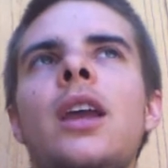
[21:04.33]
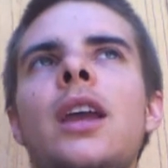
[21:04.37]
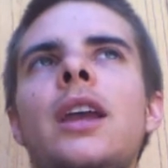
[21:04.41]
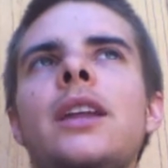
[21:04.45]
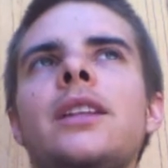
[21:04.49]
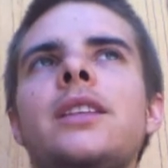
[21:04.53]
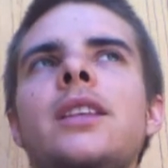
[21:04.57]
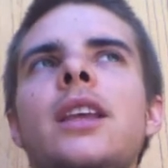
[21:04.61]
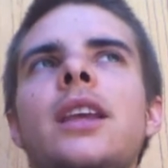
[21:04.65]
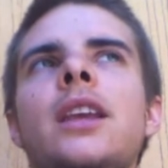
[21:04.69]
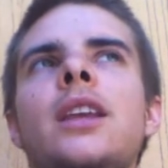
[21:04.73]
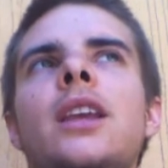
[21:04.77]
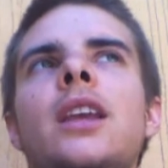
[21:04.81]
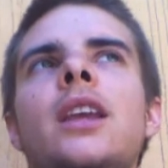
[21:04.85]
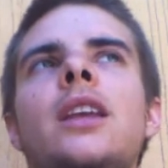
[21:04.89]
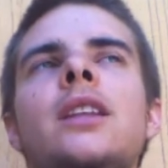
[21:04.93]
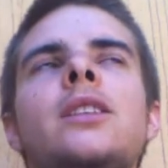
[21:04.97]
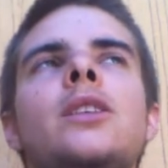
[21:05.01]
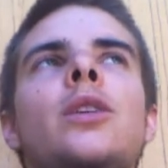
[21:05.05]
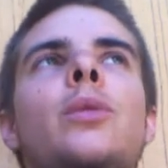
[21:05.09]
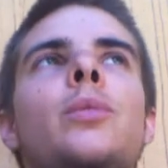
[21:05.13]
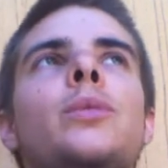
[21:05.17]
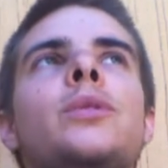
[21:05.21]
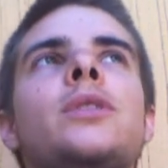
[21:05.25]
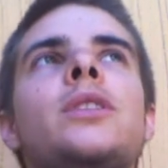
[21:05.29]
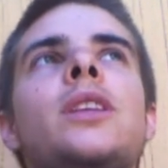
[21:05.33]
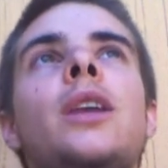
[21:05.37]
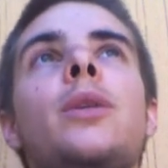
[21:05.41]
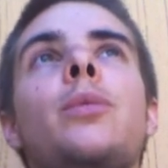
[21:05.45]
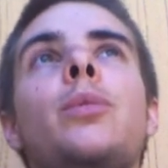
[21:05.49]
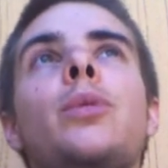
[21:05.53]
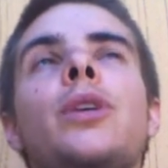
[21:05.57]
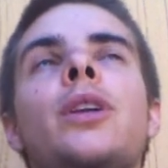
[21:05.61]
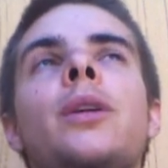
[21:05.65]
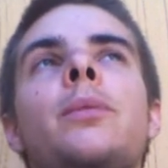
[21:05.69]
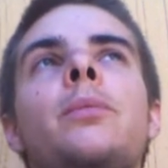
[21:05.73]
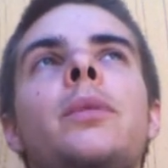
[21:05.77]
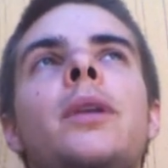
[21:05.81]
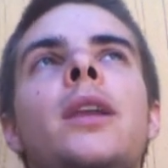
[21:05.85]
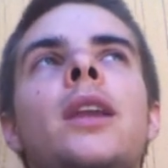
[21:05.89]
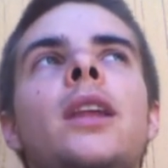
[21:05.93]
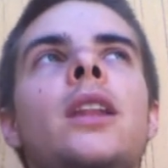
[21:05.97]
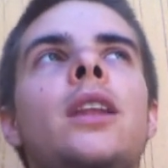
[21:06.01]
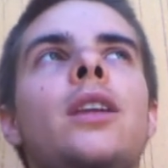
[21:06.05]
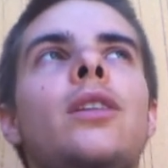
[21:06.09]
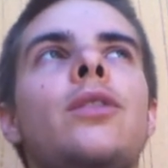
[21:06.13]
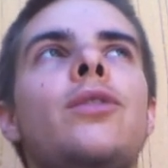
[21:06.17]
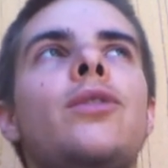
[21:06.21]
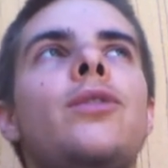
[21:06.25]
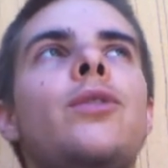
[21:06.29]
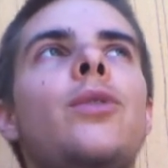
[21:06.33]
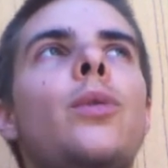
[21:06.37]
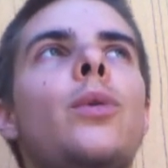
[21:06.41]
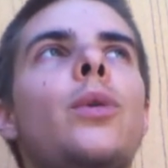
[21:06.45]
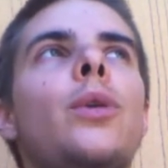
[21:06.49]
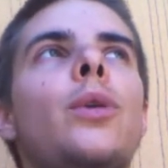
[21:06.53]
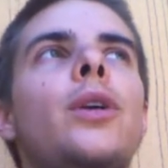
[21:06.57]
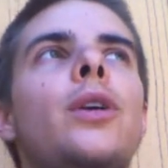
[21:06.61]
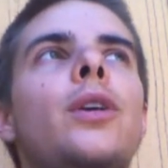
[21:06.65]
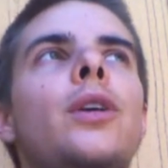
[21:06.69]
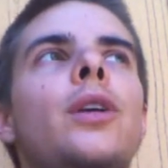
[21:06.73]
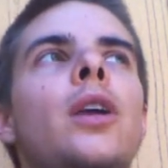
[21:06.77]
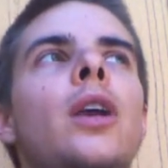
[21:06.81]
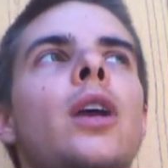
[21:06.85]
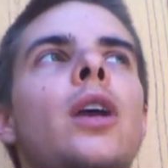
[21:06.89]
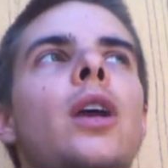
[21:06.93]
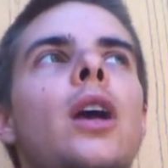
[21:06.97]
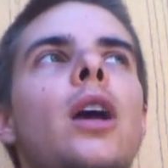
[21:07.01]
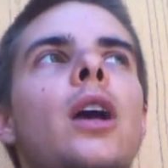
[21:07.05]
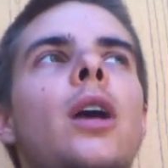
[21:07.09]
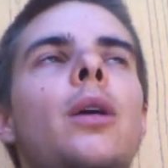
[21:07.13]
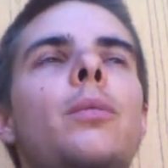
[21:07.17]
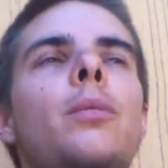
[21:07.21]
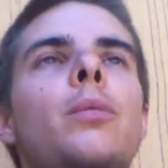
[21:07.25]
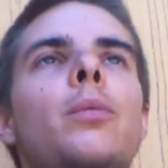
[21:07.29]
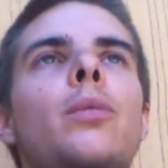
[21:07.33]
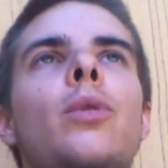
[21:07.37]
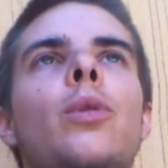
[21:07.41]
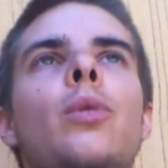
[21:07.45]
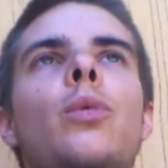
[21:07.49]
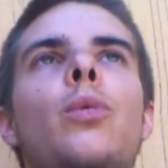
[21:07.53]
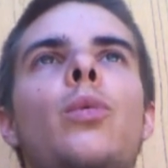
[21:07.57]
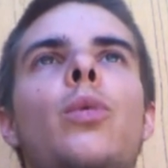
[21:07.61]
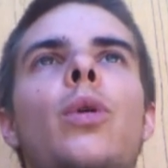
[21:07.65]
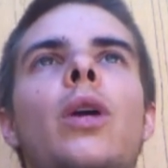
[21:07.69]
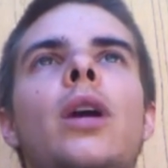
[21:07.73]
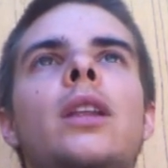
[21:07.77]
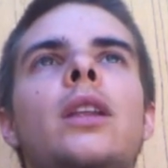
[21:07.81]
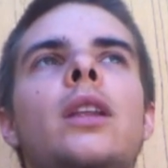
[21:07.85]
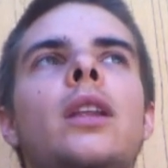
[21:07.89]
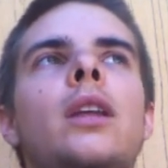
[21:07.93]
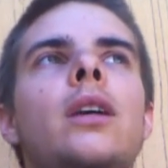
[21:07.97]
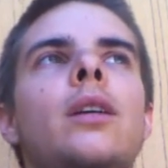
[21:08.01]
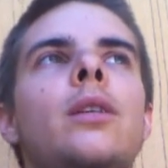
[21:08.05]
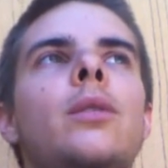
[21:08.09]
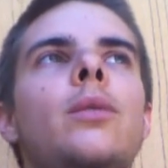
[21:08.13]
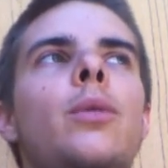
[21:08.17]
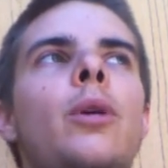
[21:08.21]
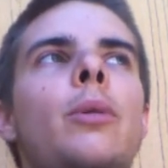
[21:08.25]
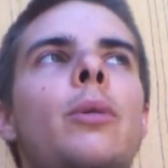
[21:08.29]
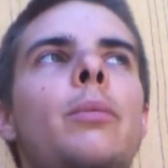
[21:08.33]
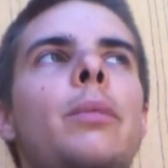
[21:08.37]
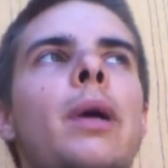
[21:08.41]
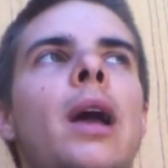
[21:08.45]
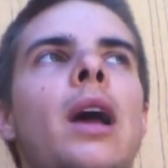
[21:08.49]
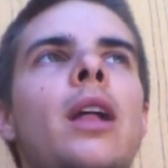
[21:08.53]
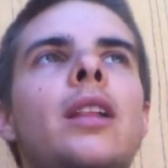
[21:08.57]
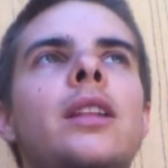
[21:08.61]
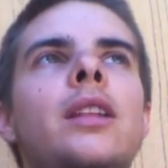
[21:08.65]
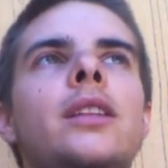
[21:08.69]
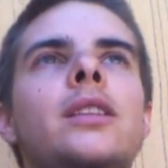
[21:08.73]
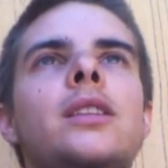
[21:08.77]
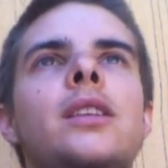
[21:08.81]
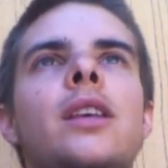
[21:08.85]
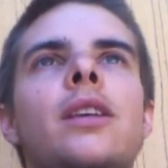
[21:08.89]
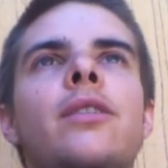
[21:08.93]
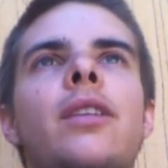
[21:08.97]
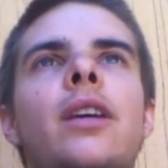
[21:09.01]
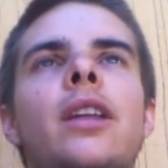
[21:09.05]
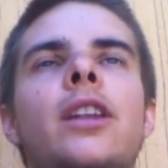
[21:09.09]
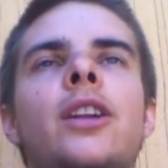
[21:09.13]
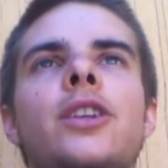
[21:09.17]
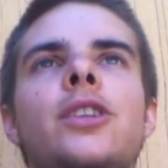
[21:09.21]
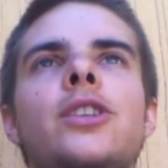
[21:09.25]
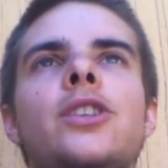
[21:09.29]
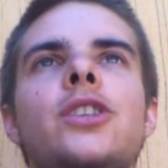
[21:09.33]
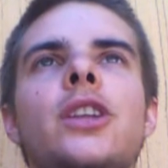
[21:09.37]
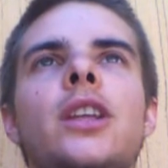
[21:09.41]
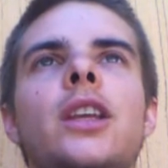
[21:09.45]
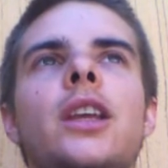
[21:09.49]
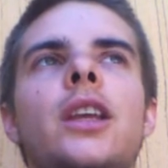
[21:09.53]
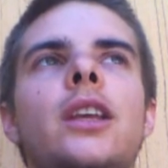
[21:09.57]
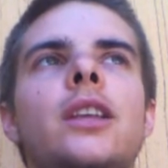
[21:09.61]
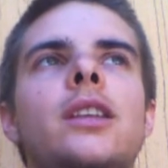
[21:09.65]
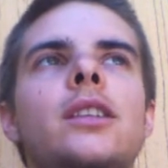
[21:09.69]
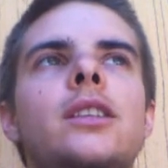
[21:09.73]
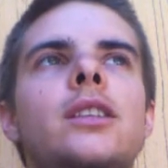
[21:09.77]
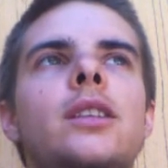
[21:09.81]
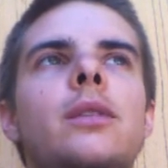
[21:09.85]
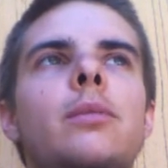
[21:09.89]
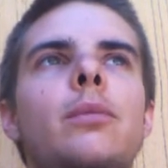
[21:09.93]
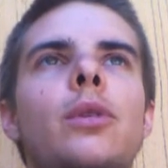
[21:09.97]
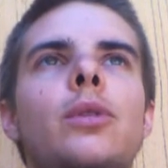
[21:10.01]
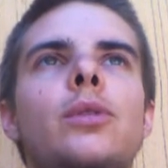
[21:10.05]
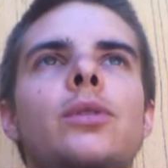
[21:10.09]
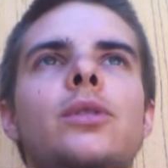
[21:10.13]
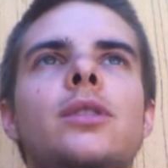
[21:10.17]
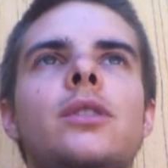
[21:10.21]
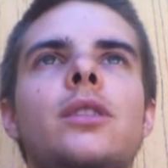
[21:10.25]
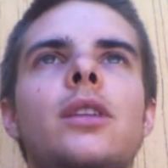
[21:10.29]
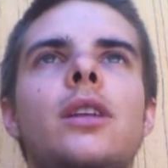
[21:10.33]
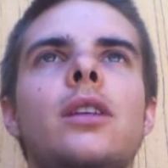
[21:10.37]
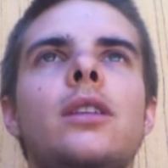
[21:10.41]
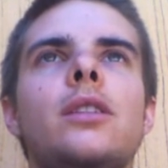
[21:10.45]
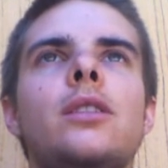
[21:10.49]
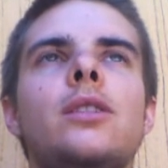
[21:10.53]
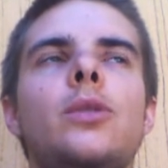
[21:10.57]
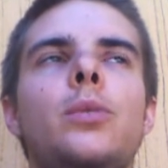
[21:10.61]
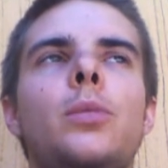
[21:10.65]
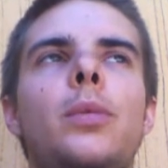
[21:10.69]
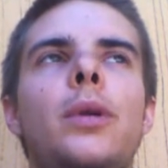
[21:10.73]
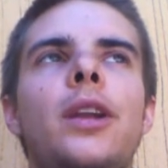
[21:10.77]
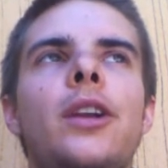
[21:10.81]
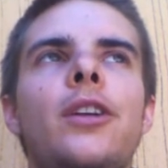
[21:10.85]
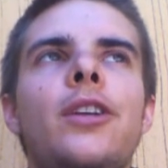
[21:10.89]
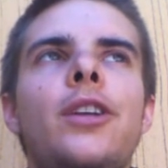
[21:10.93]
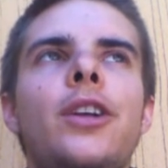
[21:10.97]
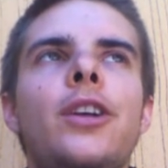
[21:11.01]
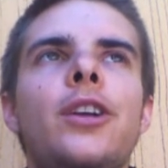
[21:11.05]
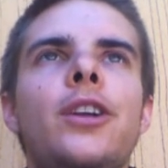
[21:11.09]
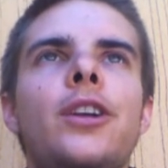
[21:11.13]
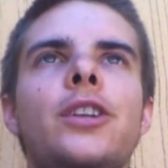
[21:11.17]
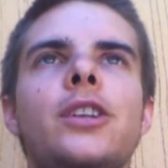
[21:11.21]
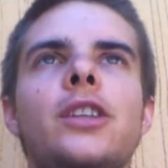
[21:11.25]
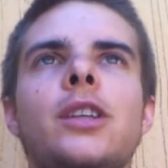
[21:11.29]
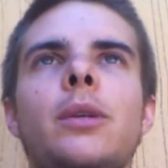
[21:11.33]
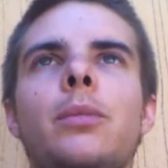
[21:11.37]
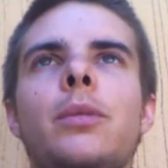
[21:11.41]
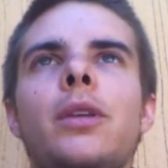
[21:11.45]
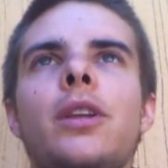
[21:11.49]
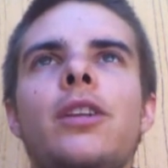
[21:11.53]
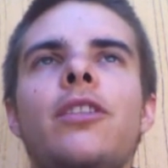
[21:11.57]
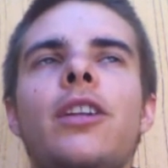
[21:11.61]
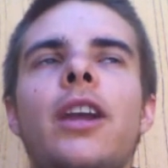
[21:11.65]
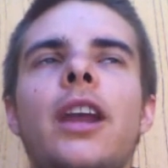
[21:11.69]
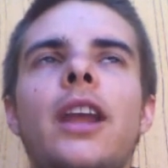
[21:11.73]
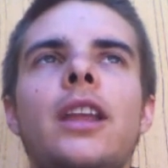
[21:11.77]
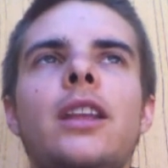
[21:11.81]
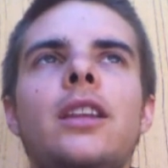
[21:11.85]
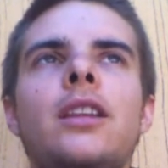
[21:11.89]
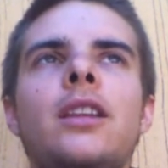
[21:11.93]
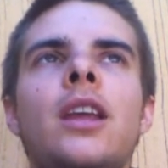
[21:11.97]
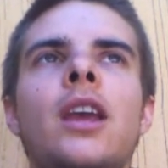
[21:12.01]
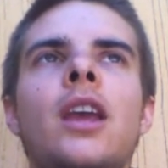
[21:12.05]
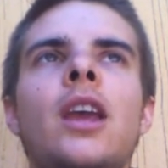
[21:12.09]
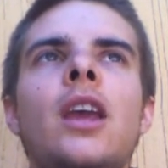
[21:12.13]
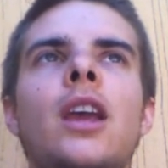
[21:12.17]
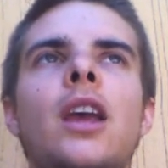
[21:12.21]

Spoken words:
it's like it's almost like we're competing for what balance of energy is the most superior or something, right?